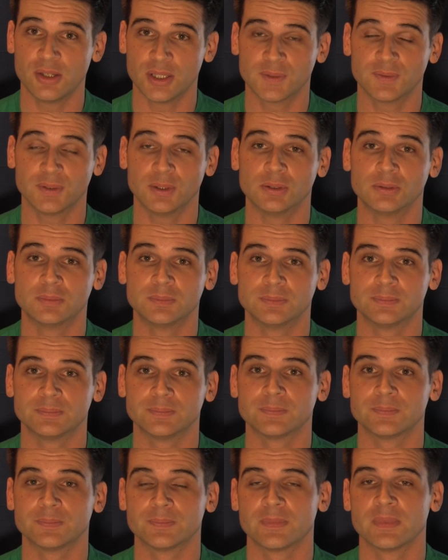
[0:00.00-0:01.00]
useful.
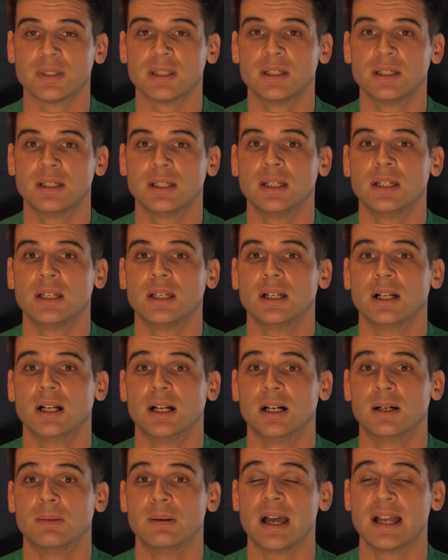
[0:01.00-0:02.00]

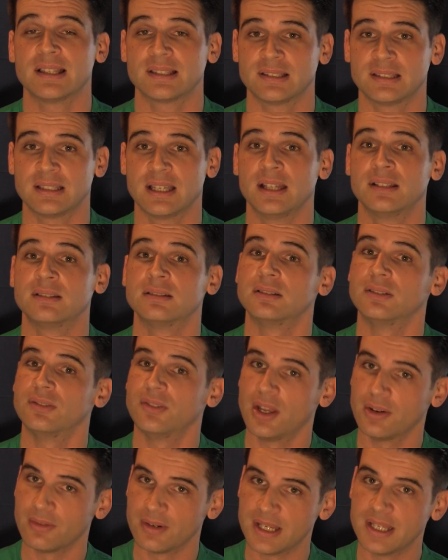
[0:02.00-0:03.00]
Um, as I said,
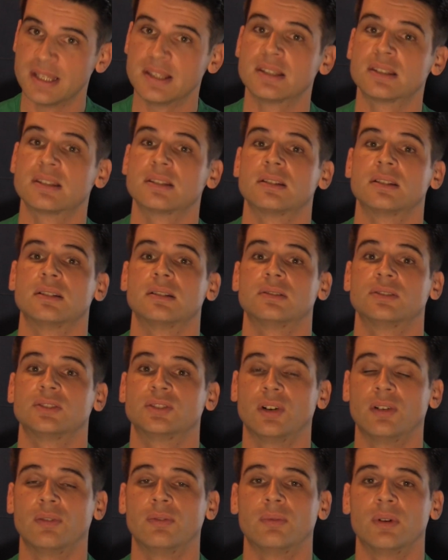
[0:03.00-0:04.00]
there is
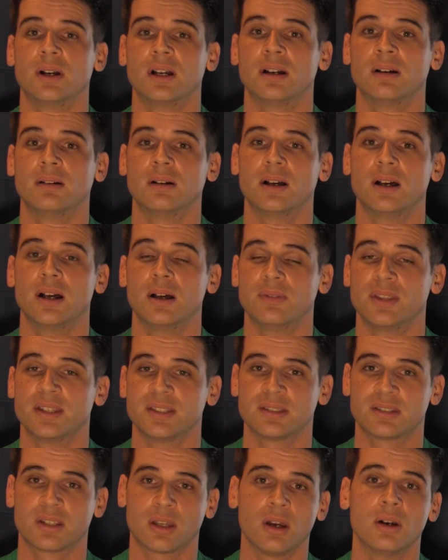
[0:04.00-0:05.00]
software. Uh,
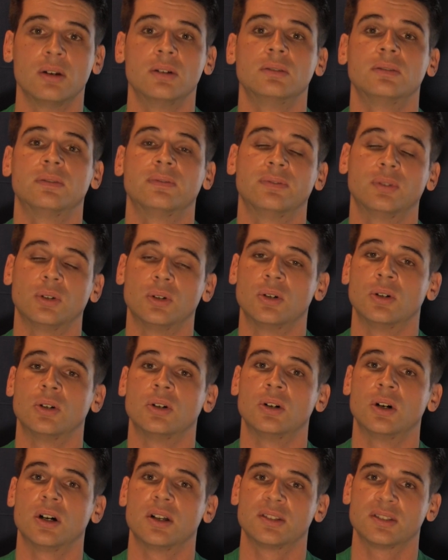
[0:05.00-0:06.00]
there's this code
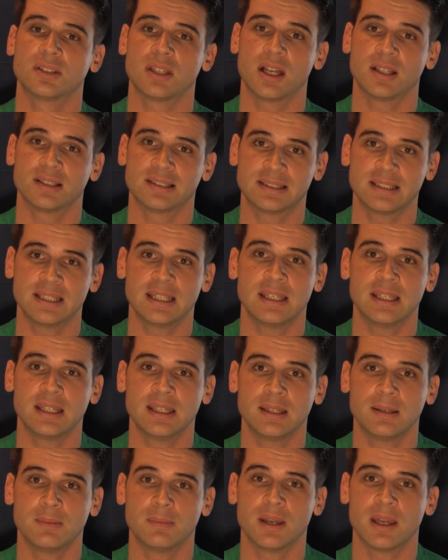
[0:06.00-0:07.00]
for a
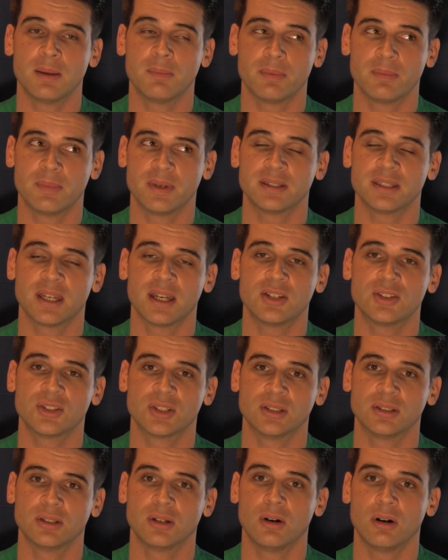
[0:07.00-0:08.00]
C
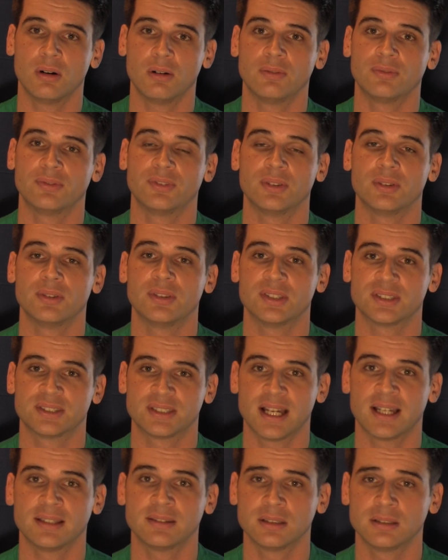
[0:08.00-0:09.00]
implementation of the
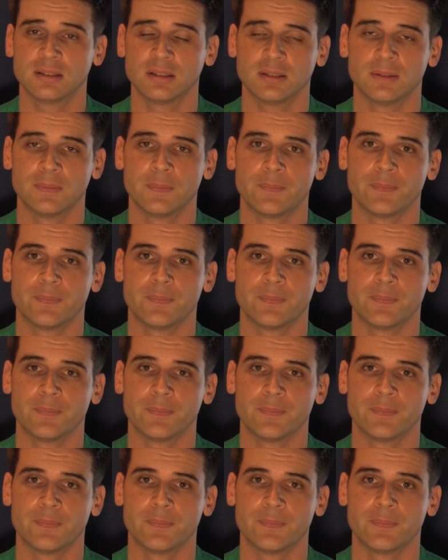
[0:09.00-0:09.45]
standard.